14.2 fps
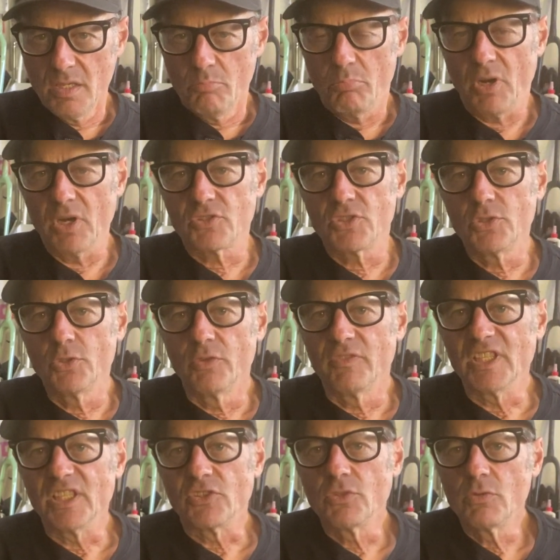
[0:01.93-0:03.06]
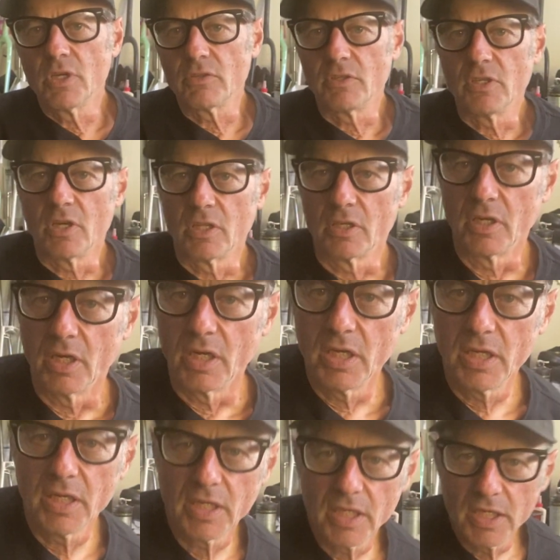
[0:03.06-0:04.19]
Part 2 of the $200
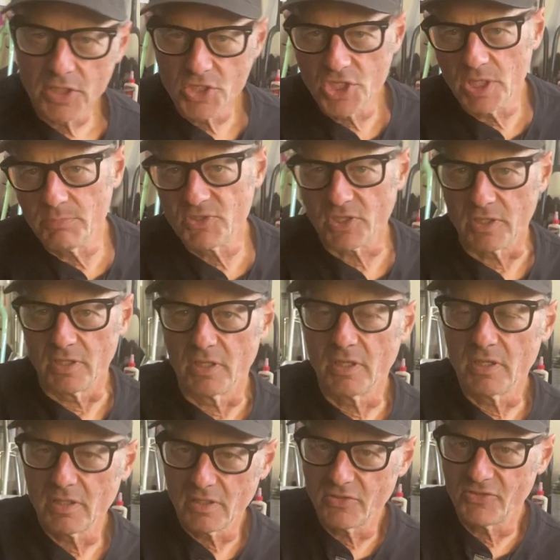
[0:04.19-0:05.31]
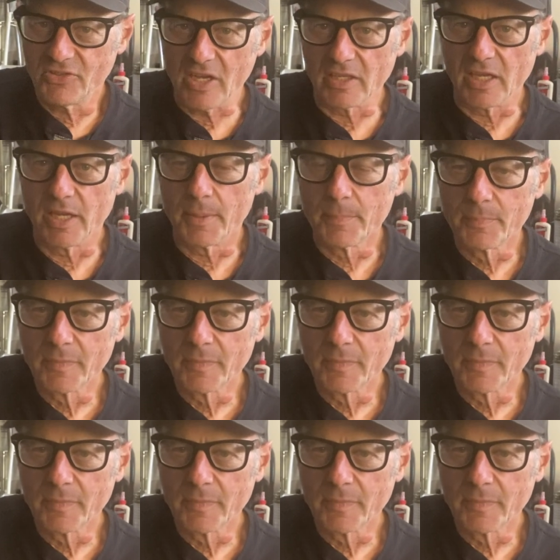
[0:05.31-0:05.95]
Chibson saga.